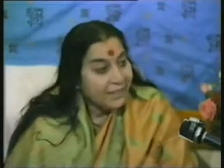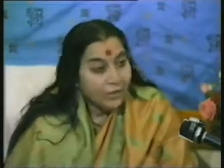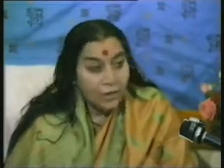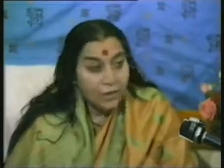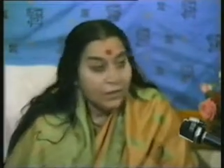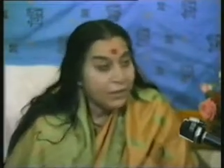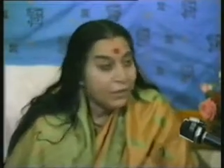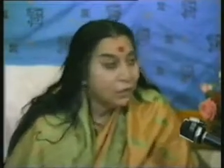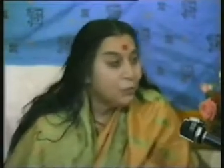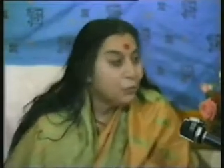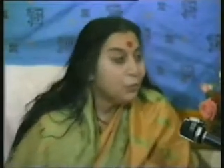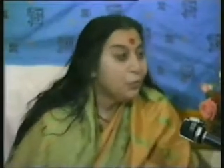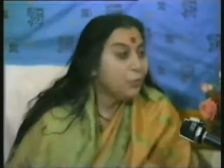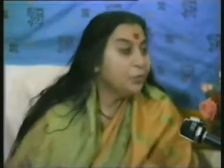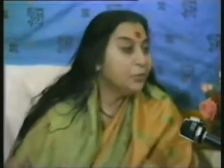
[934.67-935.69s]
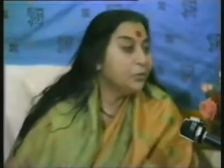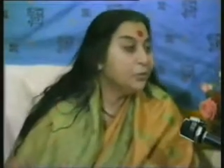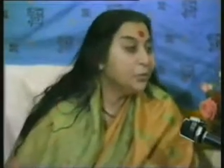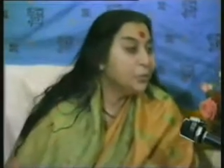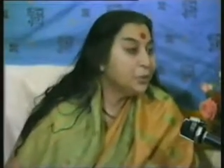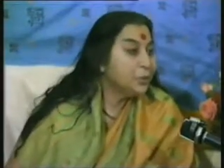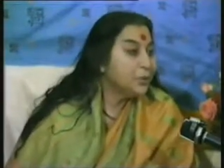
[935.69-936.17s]
Not in your spiritual
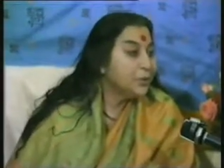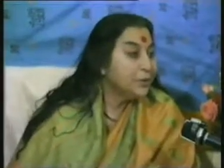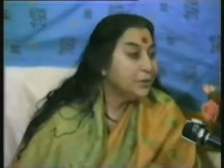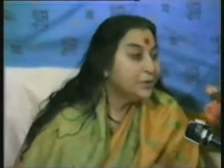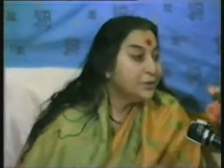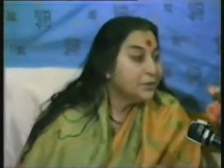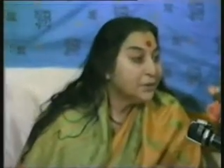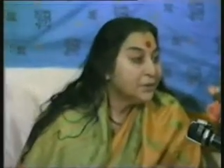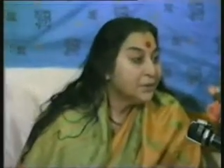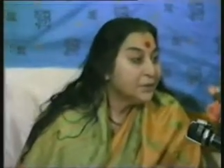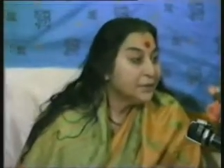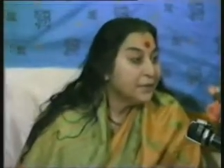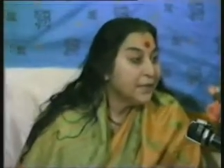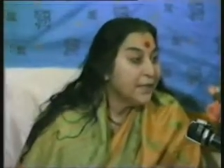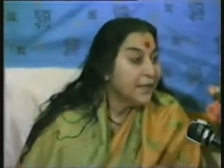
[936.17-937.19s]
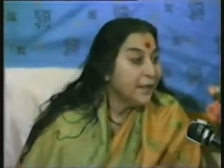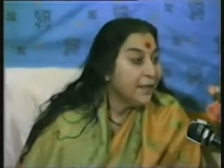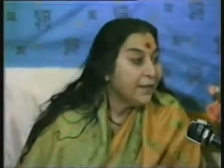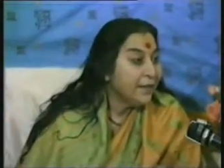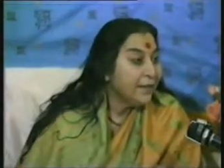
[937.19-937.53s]
growth. Can they?